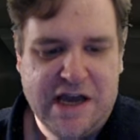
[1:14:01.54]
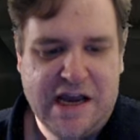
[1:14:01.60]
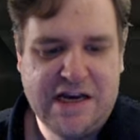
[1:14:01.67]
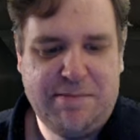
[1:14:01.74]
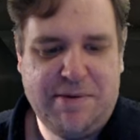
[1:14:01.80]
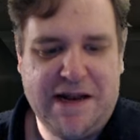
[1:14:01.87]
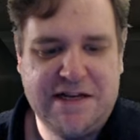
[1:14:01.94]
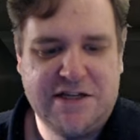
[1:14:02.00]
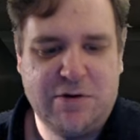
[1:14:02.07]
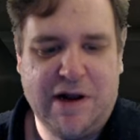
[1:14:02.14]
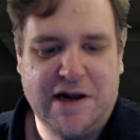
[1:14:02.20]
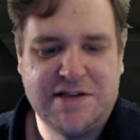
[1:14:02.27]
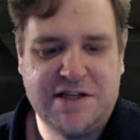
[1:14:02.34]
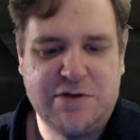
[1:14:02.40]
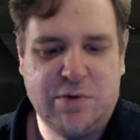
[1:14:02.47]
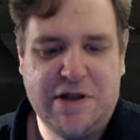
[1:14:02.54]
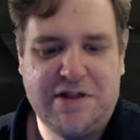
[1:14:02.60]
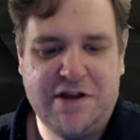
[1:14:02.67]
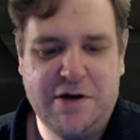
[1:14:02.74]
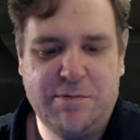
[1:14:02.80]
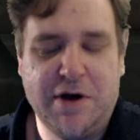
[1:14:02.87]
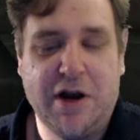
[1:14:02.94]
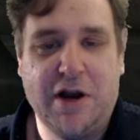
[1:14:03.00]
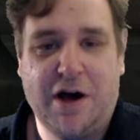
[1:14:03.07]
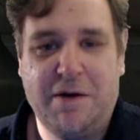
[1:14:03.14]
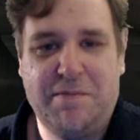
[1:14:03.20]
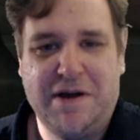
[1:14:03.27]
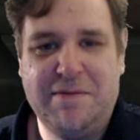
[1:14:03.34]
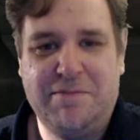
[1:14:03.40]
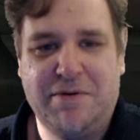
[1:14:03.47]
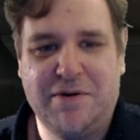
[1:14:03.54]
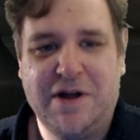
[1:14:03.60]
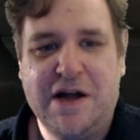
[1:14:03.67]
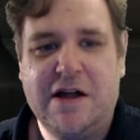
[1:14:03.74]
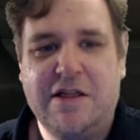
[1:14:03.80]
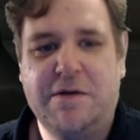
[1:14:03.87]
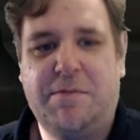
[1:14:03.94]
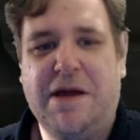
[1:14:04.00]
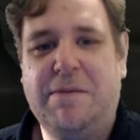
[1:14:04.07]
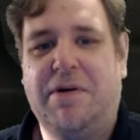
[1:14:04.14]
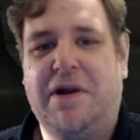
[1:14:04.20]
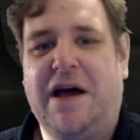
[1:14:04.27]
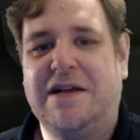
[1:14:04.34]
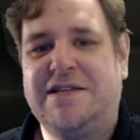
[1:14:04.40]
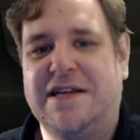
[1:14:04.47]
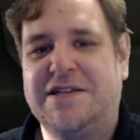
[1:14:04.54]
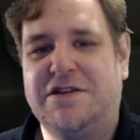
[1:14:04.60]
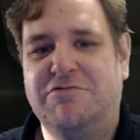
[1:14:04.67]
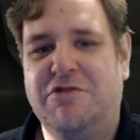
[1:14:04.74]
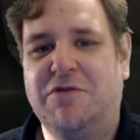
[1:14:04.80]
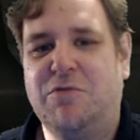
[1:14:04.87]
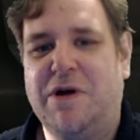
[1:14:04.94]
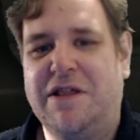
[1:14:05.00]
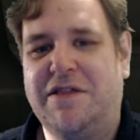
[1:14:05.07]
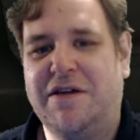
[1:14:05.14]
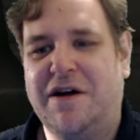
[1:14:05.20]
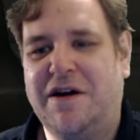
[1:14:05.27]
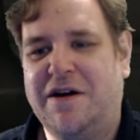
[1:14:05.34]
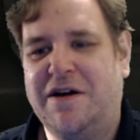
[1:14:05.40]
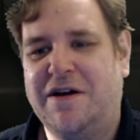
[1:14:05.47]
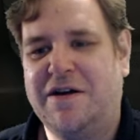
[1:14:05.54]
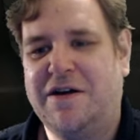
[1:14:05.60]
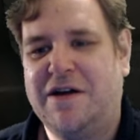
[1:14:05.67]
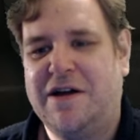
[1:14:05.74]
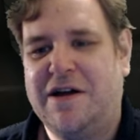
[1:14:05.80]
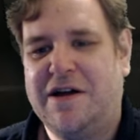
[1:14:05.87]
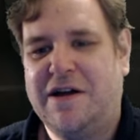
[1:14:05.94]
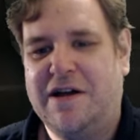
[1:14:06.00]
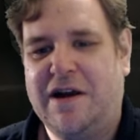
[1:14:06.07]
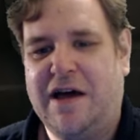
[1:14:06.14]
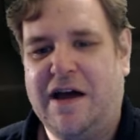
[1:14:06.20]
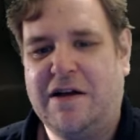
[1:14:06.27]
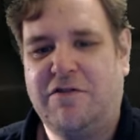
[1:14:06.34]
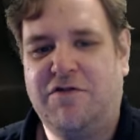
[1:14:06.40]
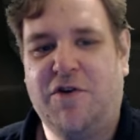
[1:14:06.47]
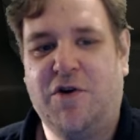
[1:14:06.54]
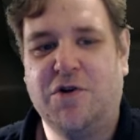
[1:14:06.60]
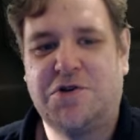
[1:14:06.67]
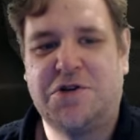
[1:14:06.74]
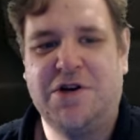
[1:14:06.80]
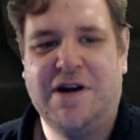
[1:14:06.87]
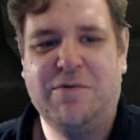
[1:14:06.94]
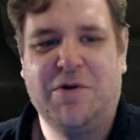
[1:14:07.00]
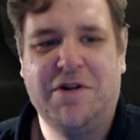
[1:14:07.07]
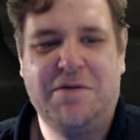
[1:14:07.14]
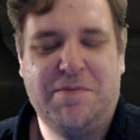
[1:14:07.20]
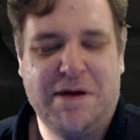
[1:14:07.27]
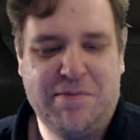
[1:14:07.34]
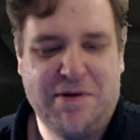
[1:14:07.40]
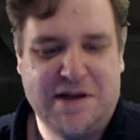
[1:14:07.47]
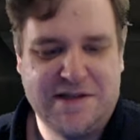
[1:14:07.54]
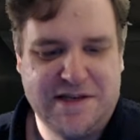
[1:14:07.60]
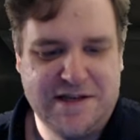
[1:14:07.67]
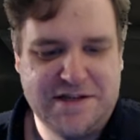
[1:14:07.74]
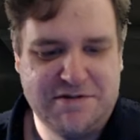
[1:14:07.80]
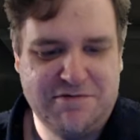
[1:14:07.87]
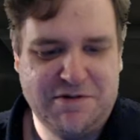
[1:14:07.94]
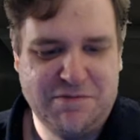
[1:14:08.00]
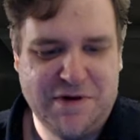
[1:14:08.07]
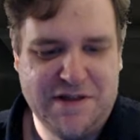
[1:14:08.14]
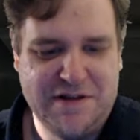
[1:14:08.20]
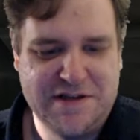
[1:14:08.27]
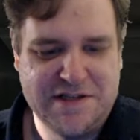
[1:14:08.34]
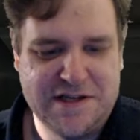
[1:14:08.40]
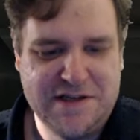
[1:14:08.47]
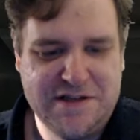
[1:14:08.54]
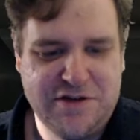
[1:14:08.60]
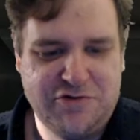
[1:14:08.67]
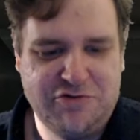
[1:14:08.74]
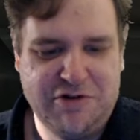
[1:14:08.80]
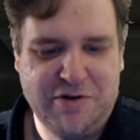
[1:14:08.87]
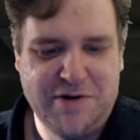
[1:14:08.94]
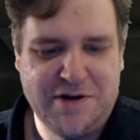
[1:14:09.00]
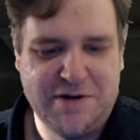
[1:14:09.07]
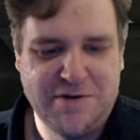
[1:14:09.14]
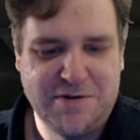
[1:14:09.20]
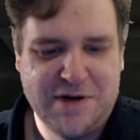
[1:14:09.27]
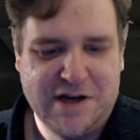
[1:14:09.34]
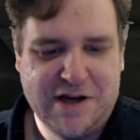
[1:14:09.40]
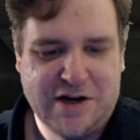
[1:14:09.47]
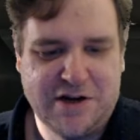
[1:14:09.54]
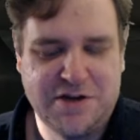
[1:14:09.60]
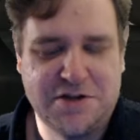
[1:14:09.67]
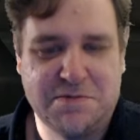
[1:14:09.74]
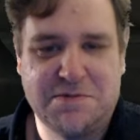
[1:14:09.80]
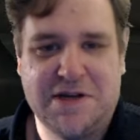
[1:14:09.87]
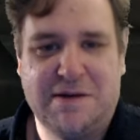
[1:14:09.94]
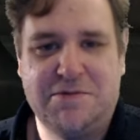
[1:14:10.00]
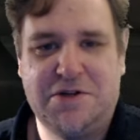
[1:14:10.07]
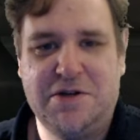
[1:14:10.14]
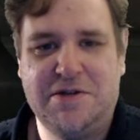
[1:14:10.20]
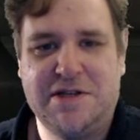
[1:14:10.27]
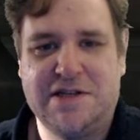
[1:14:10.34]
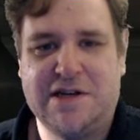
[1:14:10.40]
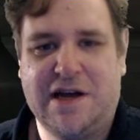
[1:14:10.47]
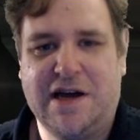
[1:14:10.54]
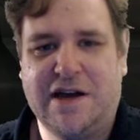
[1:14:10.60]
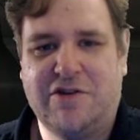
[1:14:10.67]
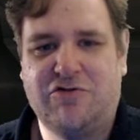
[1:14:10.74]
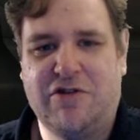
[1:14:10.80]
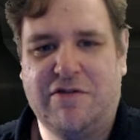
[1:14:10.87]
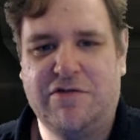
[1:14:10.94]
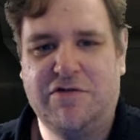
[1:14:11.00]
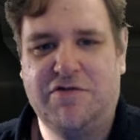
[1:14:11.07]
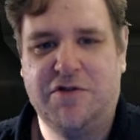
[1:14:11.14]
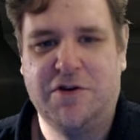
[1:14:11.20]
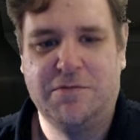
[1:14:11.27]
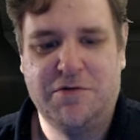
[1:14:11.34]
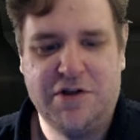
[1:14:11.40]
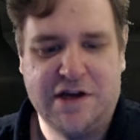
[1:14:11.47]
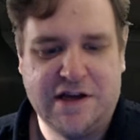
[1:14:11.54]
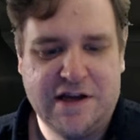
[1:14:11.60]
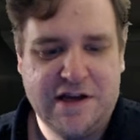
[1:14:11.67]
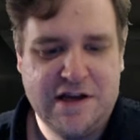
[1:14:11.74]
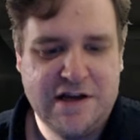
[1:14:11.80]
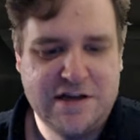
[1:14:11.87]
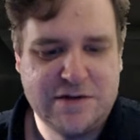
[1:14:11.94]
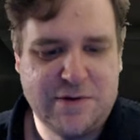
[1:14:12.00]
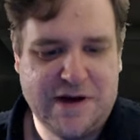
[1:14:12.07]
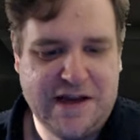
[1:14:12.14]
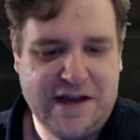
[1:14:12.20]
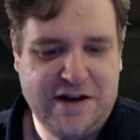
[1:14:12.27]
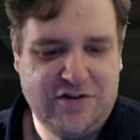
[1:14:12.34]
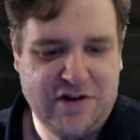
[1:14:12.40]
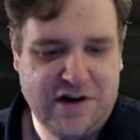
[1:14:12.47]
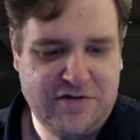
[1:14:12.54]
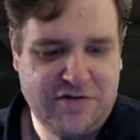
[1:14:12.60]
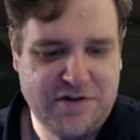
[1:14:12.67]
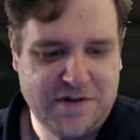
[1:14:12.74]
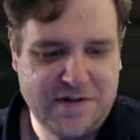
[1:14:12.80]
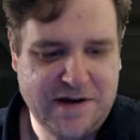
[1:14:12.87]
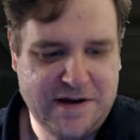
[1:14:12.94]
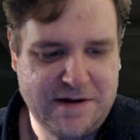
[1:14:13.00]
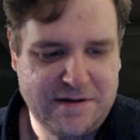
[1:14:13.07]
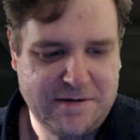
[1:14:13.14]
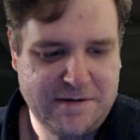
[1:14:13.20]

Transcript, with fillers: It depends who else is with you, but a lot of people, the people I tend to run with are, uh, like, fortunately, one of the people I tend to run with is, is a druid who can sometimes use his, like, travel form thing, so I hitch a lift on that.